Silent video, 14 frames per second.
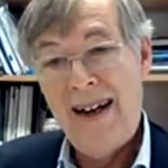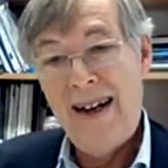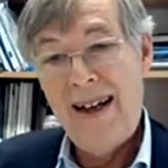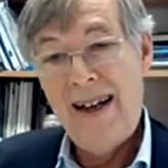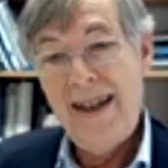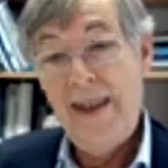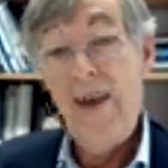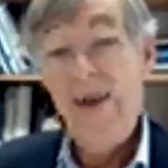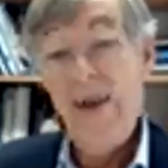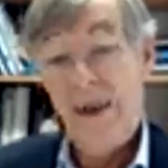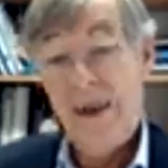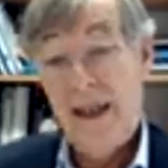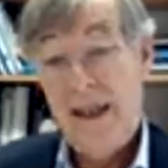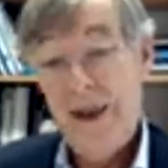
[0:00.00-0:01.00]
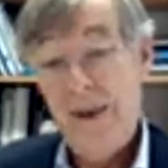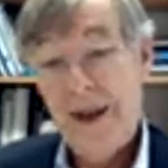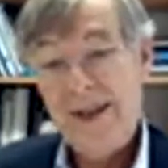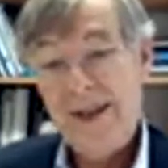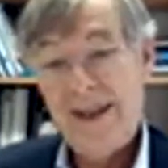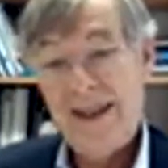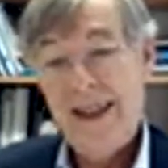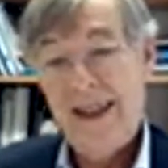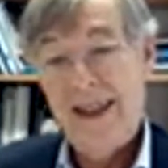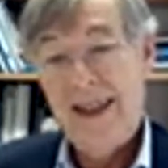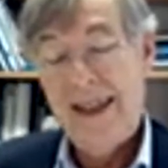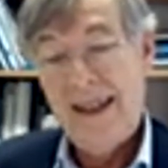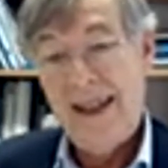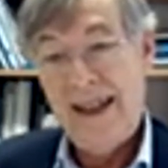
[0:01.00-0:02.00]
both the US
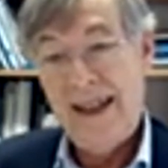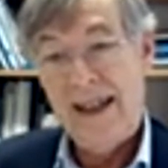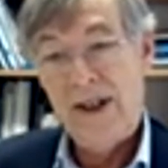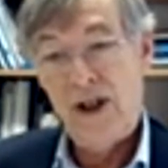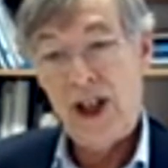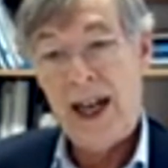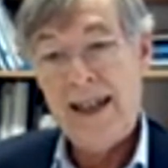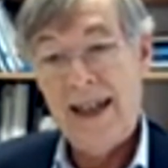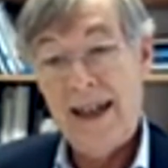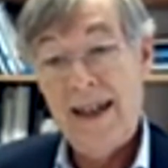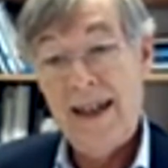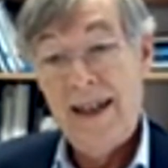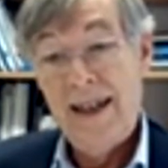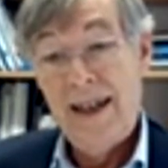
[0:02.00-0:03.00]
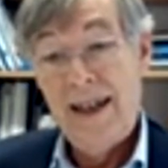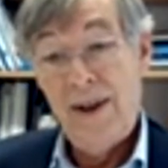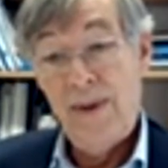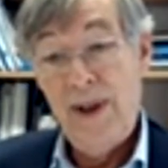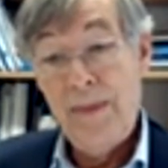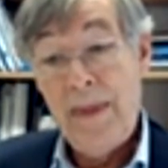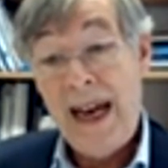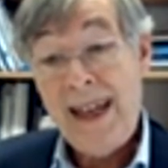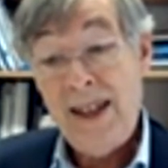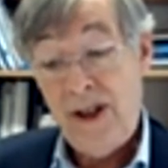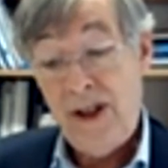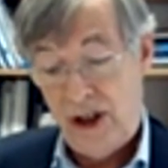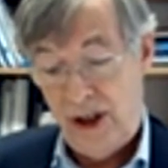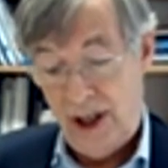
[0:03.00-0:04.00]
and China. We
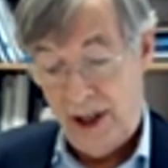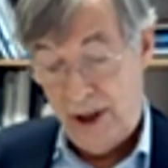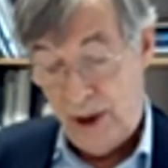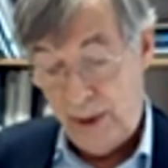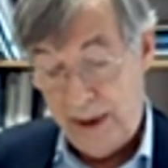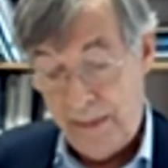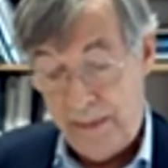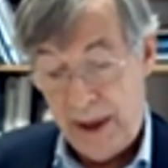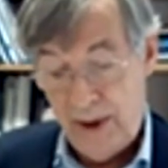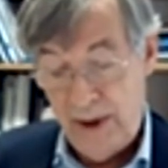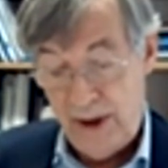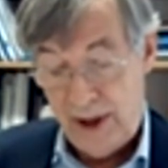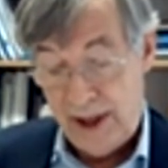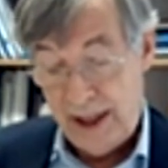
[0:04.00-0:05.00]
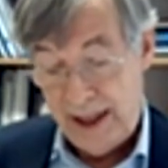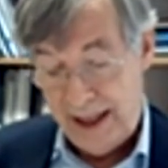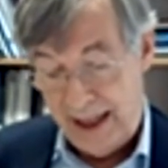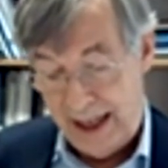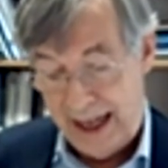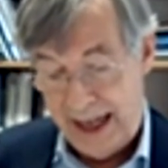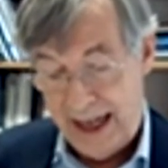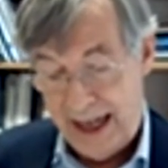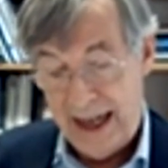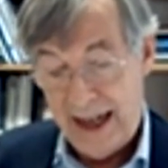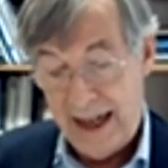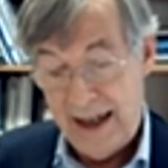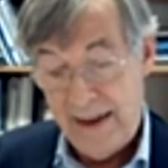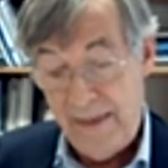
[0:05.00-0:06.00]
managed to impose
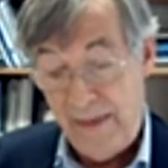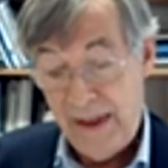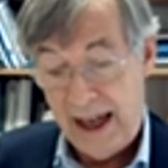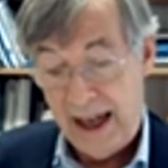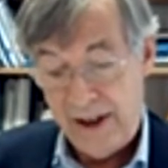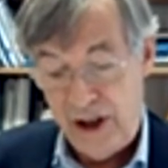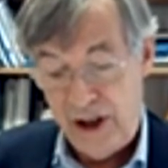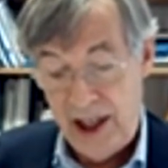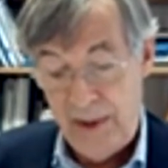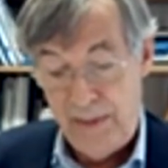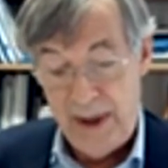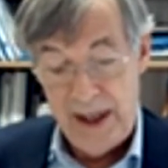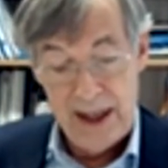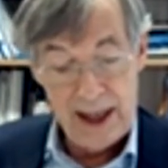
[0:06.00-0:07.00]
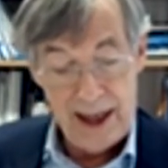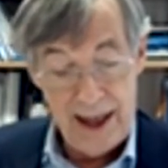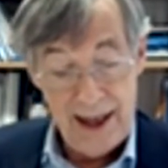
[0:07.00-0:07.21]
GRDP,